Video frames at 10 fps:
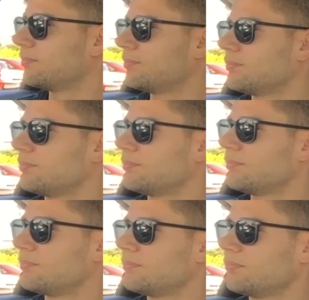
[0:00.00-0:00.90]

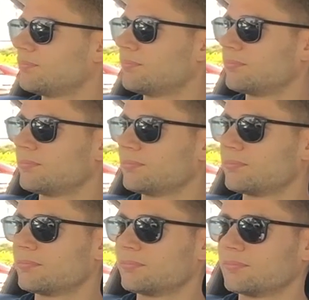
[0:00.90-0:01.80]

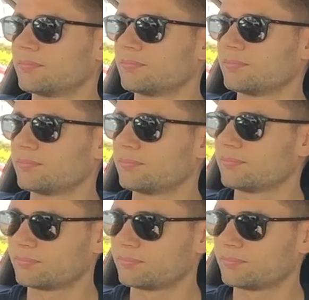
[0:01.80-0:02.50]
The person shown says nothing.